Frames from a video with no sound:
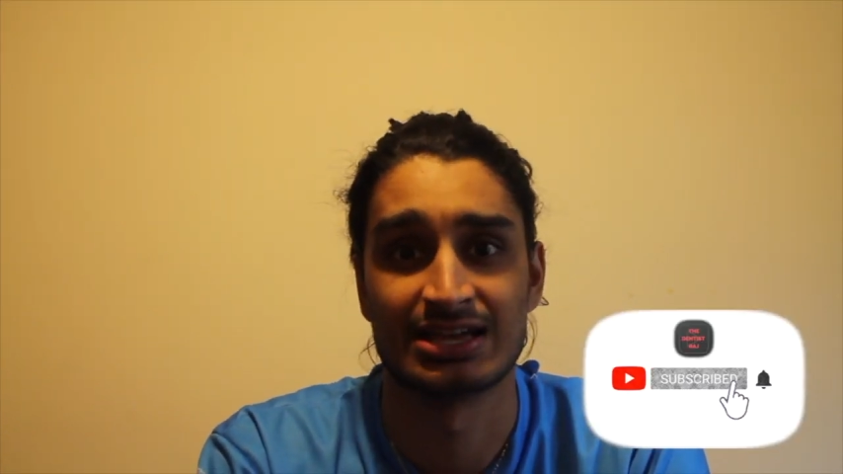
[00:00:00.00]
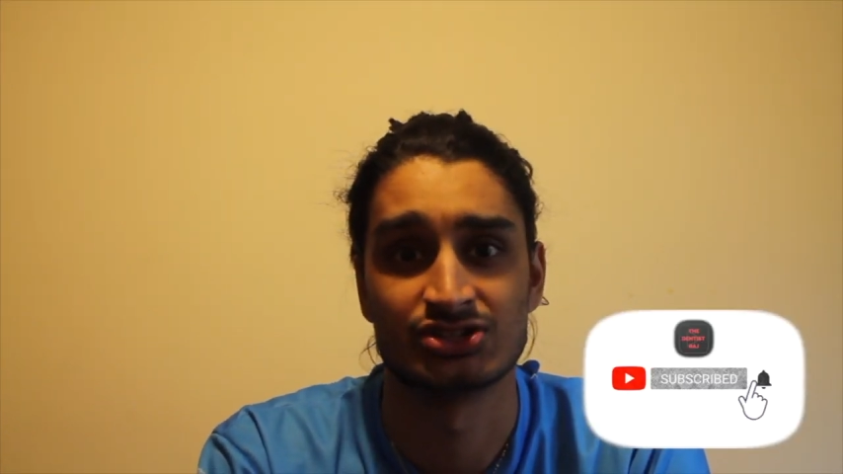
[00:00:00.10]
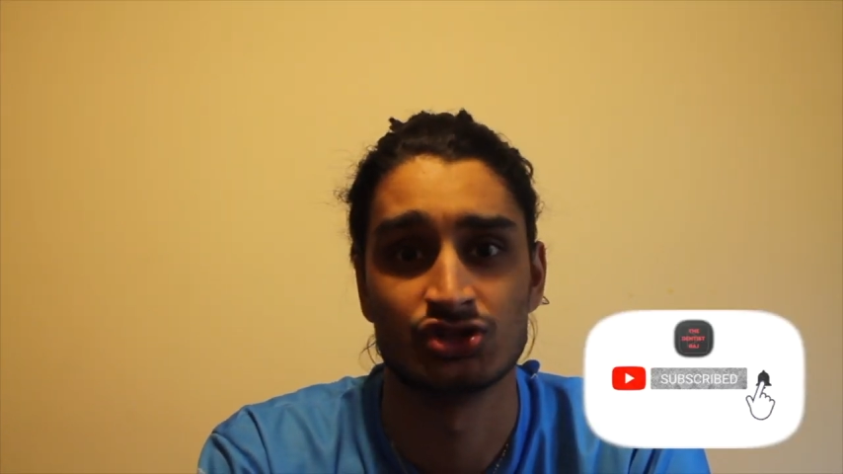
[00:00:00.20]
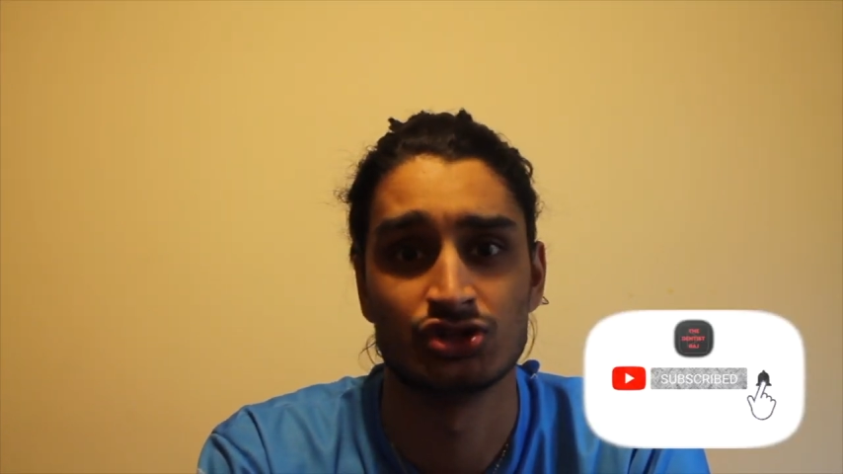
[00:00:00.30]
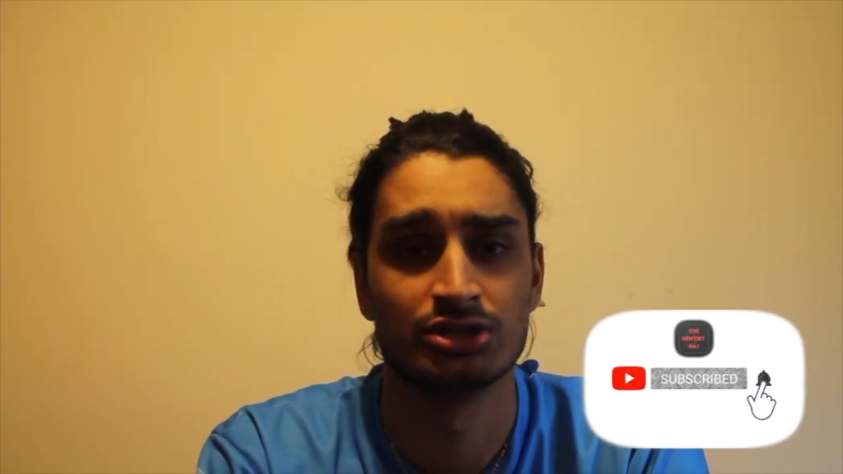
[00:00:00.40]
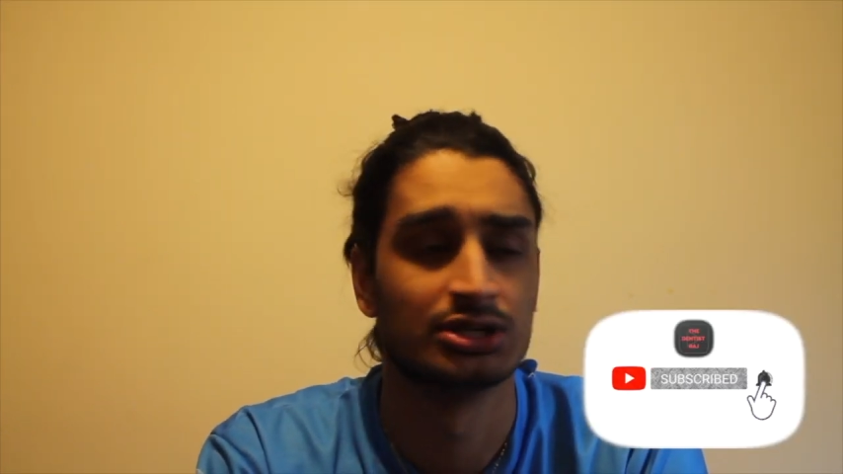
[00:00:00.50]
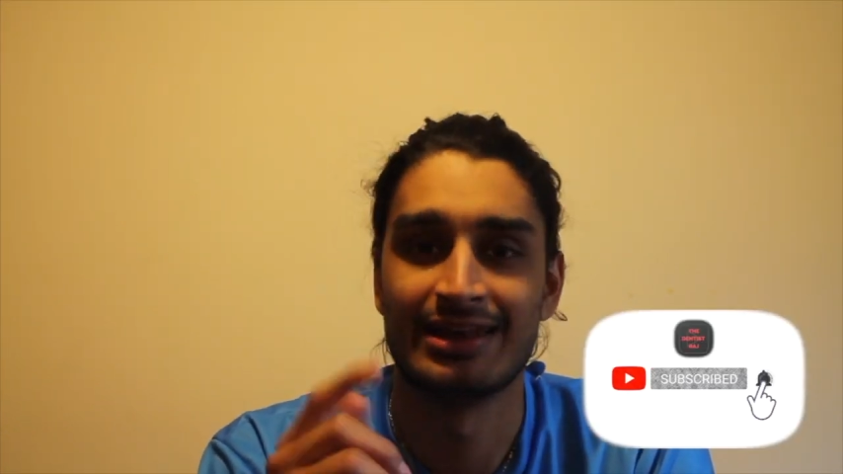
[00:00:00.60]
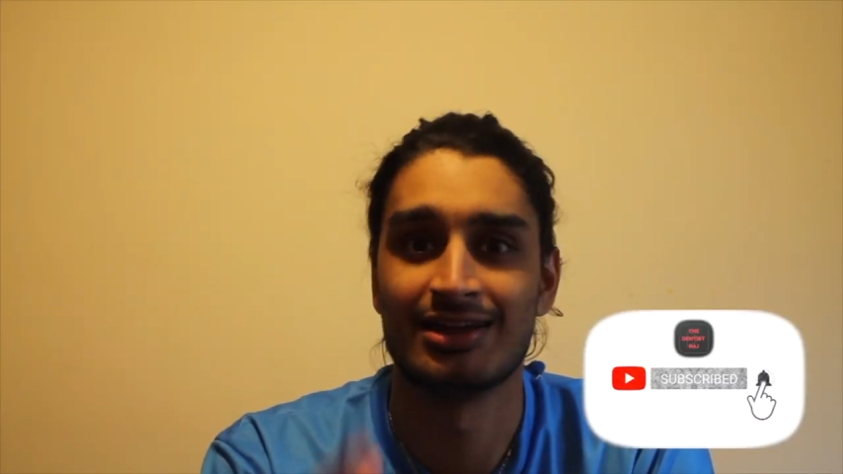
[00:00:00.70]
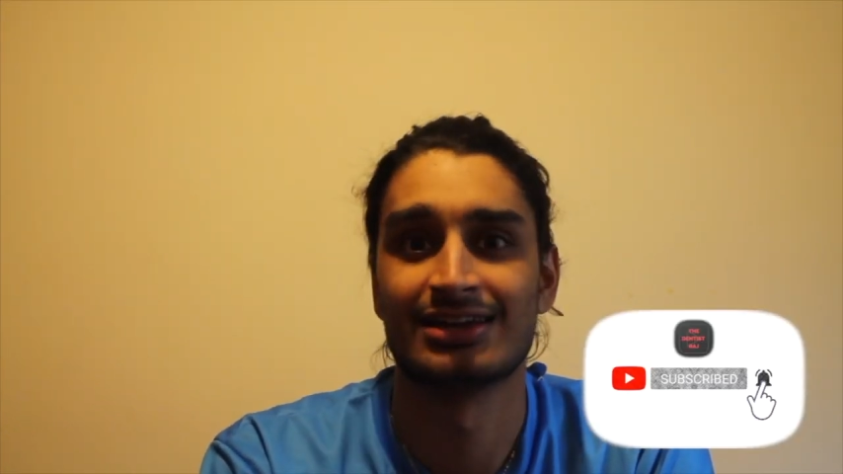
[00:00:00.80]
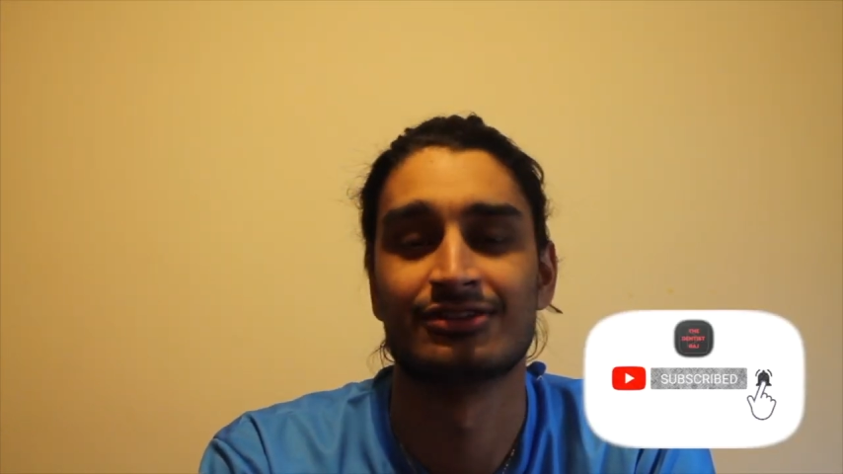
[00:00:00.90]
that soon.
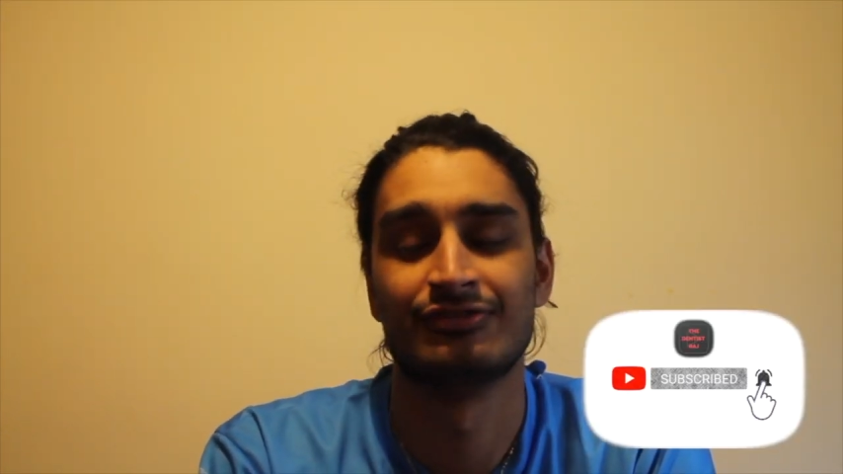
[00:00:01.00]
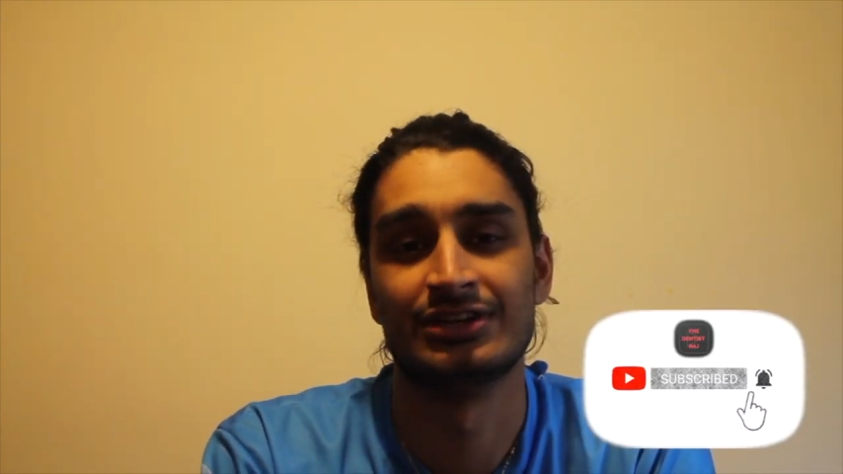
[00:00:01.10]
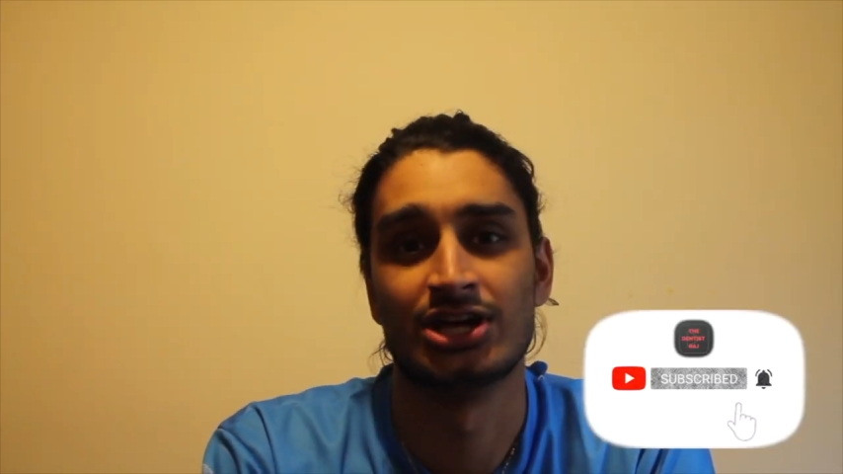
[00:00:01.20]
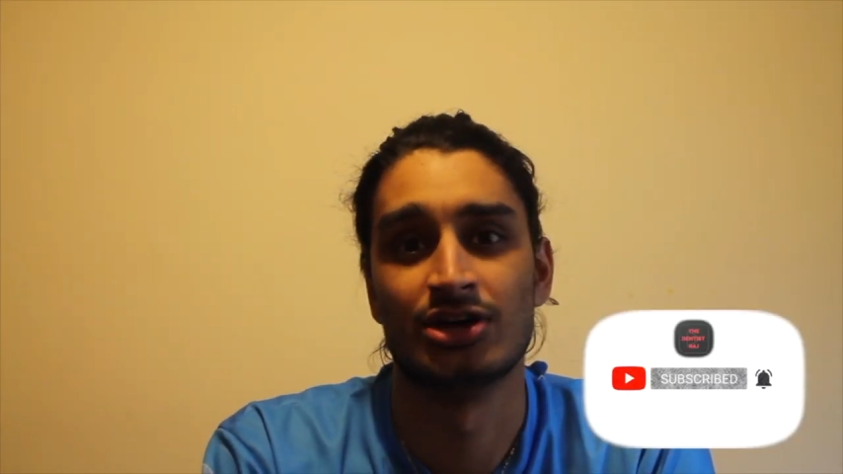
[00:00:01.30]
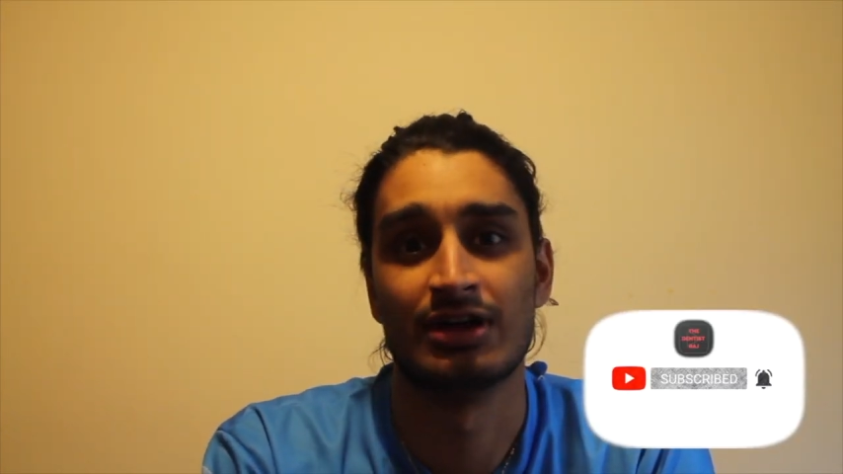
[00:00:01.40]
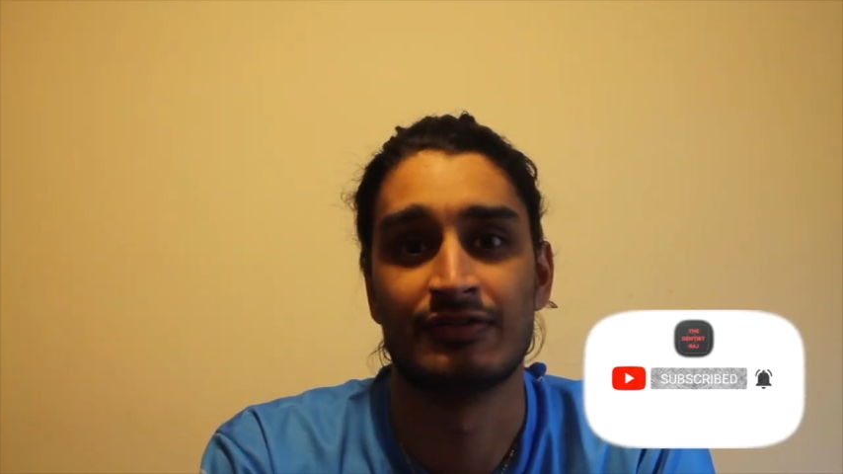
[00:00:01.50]
And like the video